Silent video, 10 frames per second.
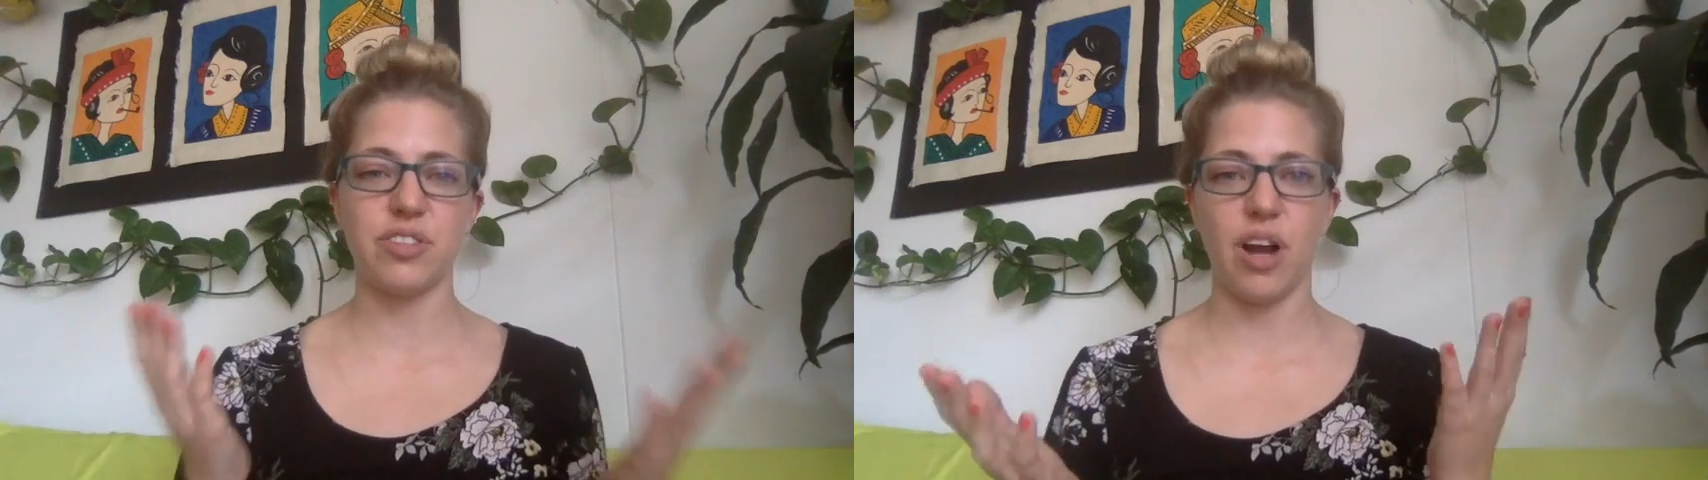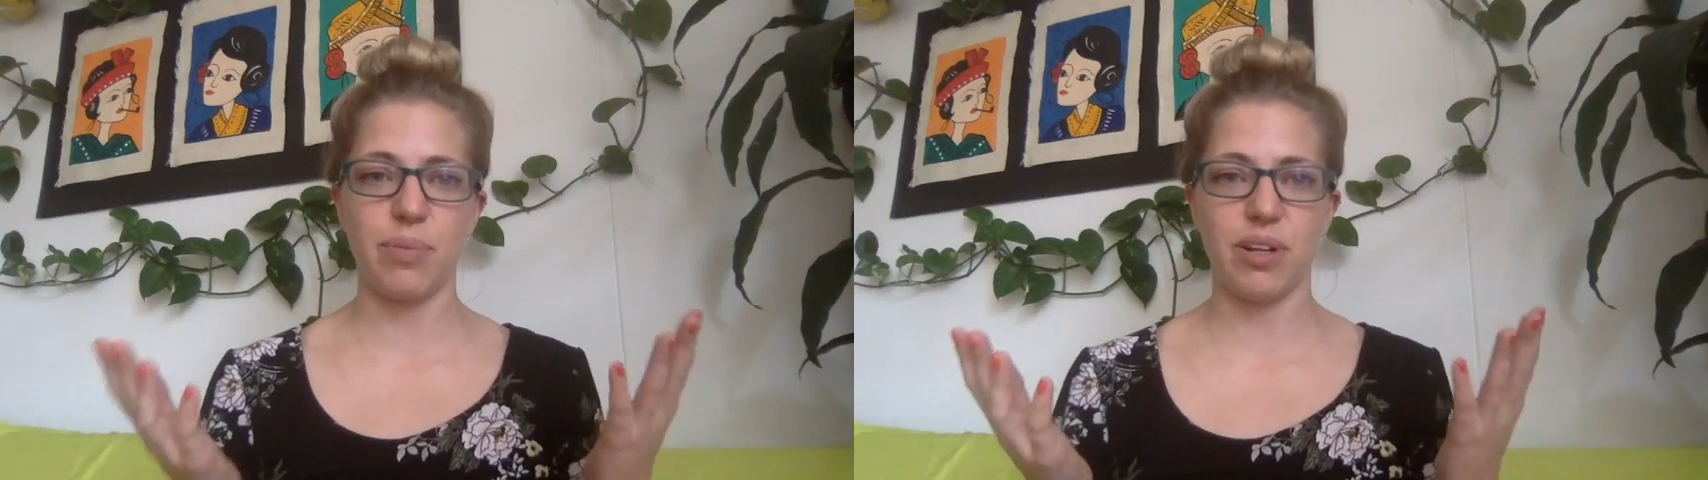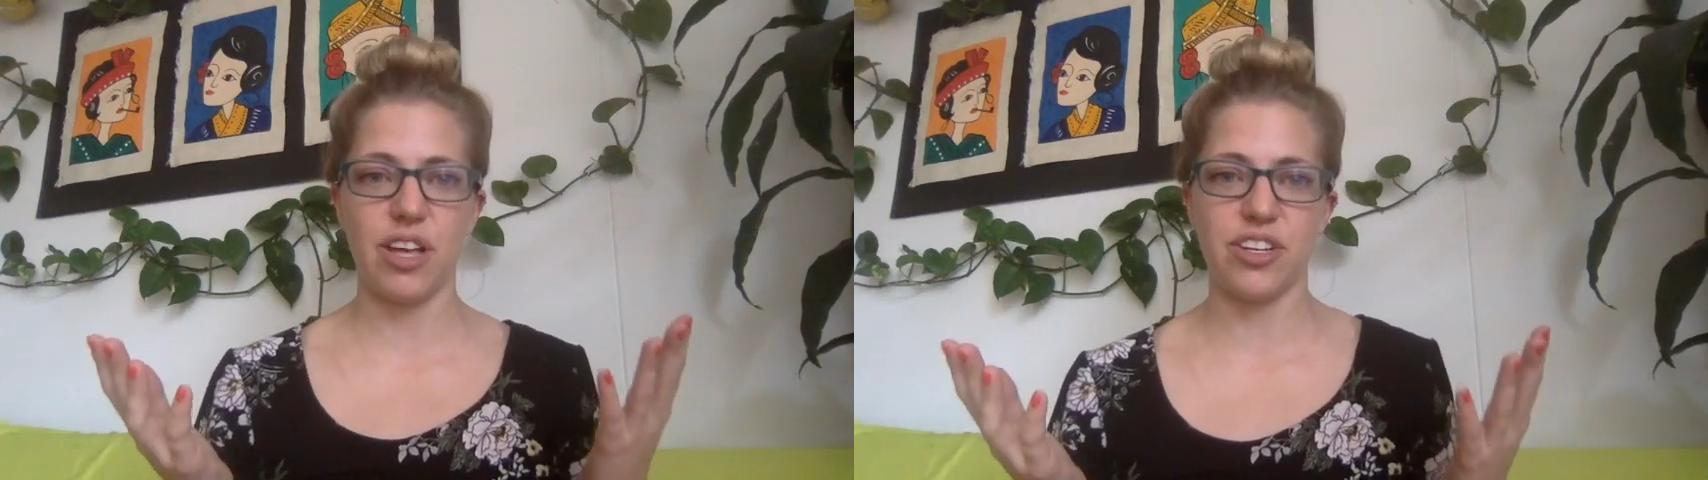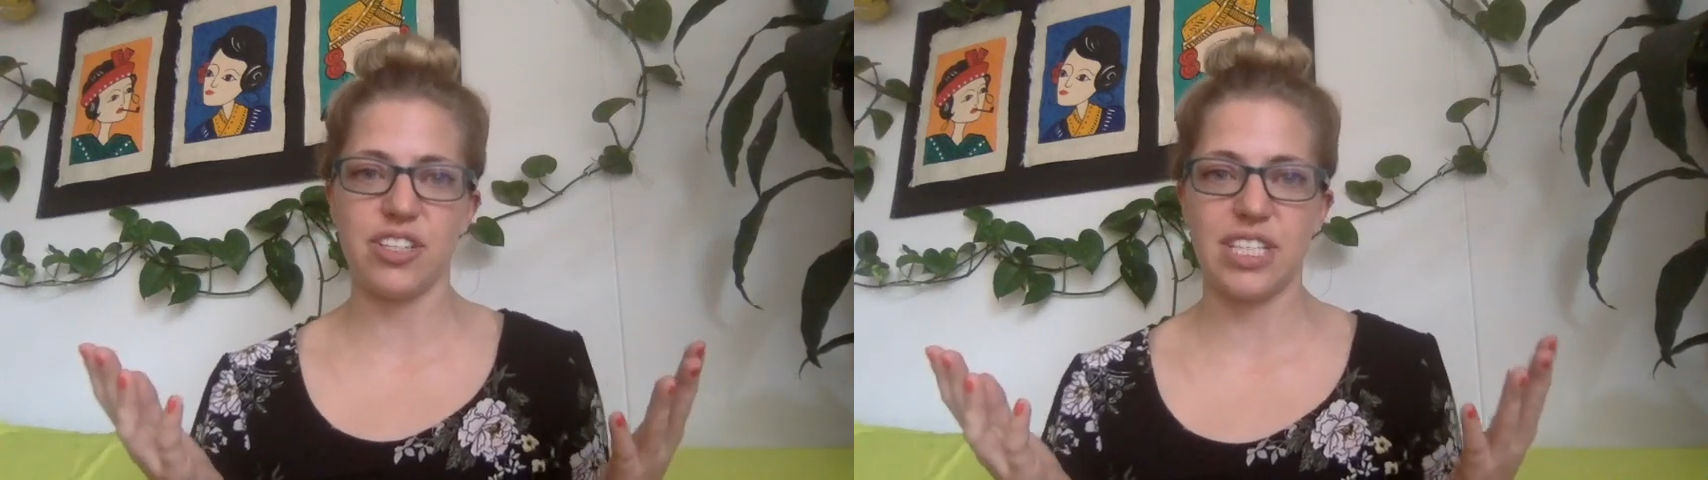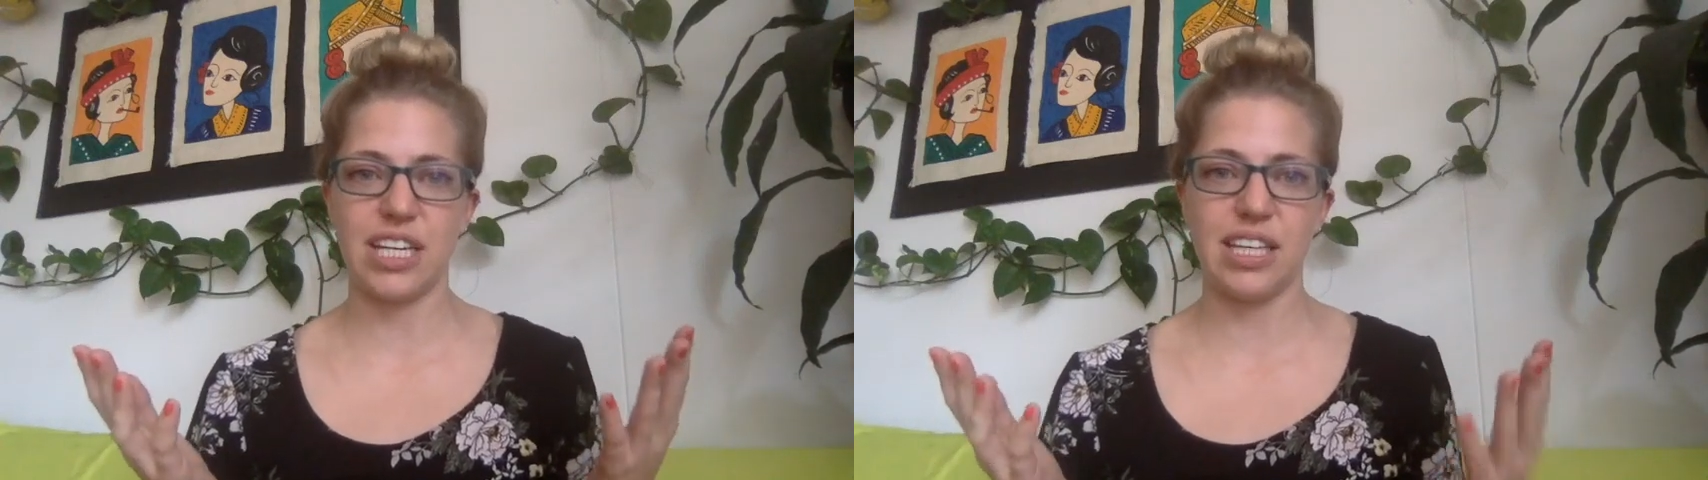trouble
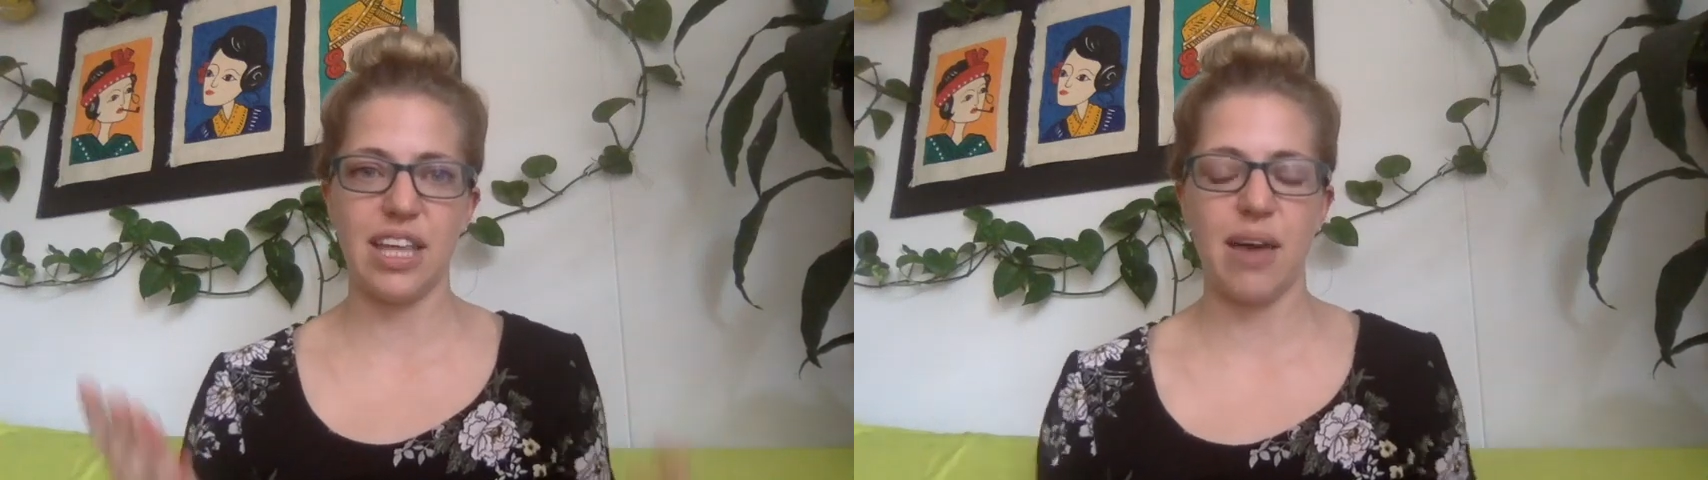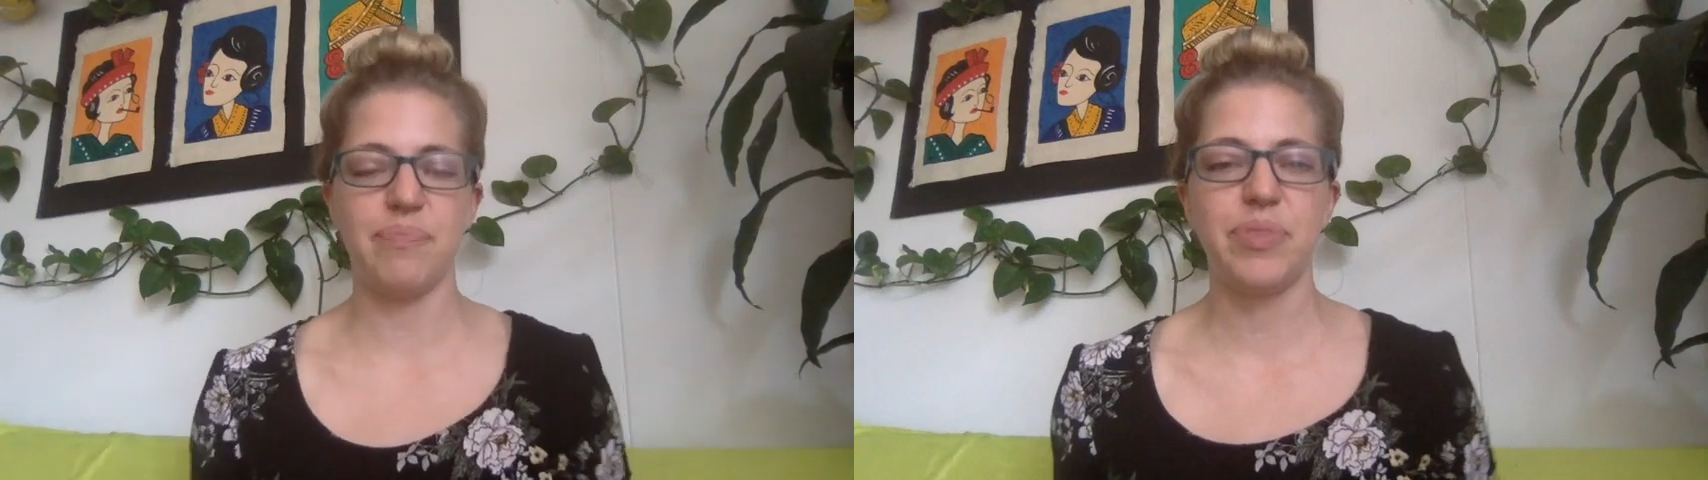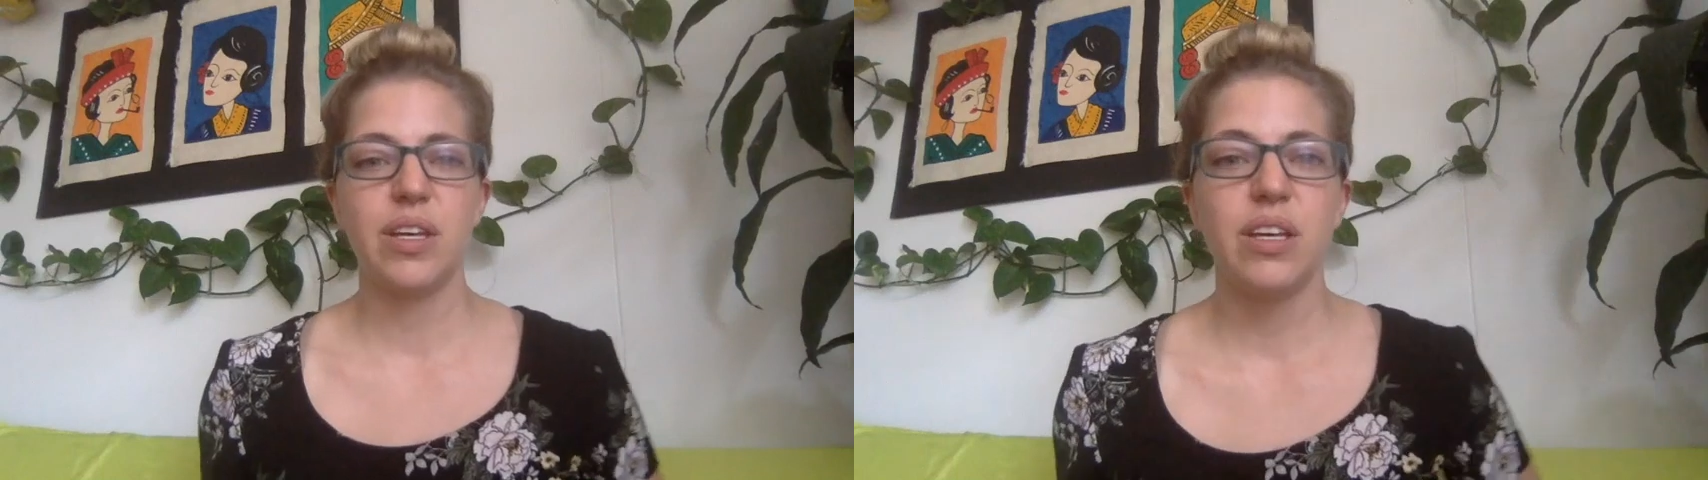understanding them.